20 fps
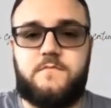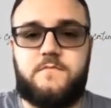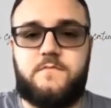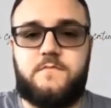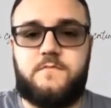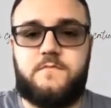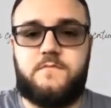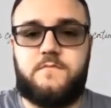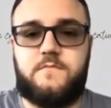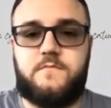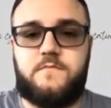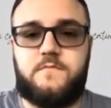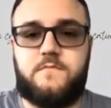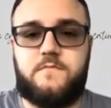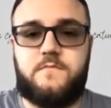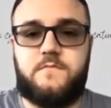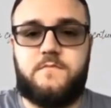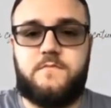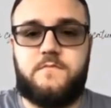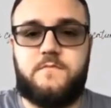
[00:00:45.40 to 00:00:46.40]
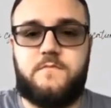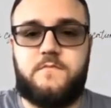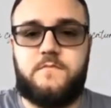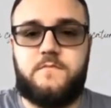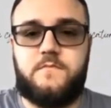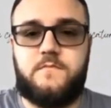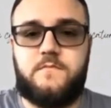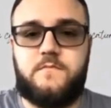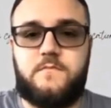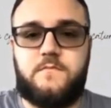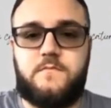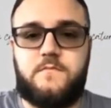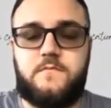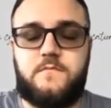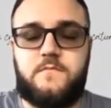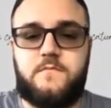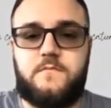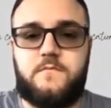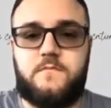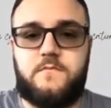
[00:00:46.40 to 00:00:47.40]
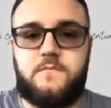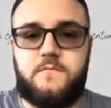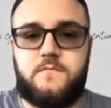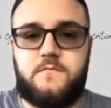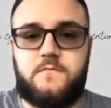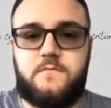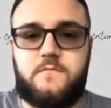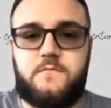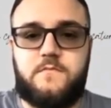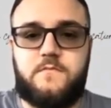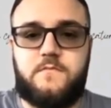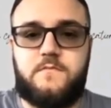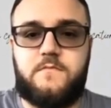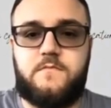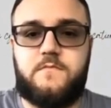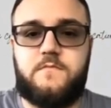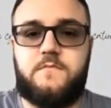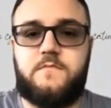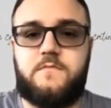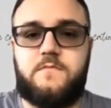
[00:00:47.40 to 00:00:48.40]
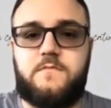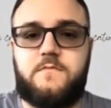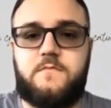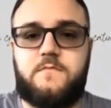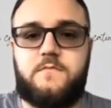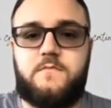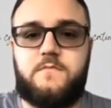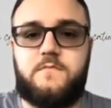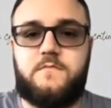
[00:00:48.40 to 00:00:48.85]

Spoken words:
[no speech]